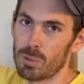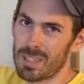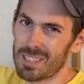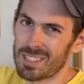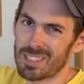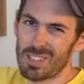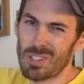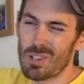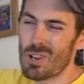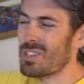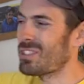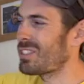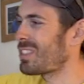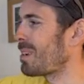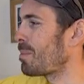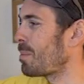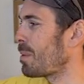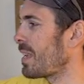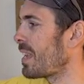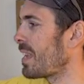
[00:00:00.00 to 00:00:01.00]
with this knot
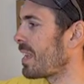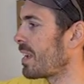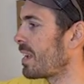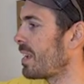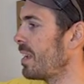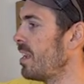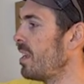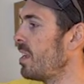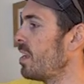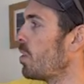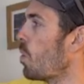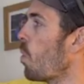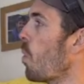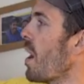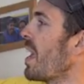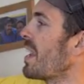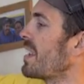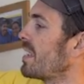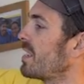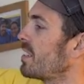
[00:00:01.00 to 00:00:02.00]
up here or
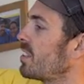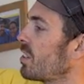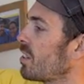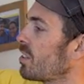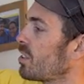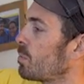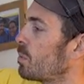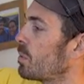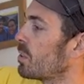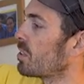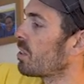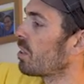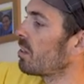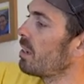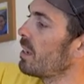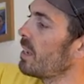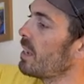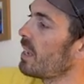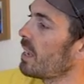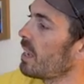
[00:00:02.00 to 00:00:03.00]
any adjustment. So
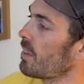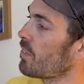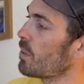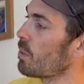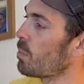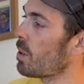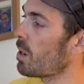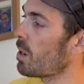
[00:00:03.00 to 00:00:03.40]
if it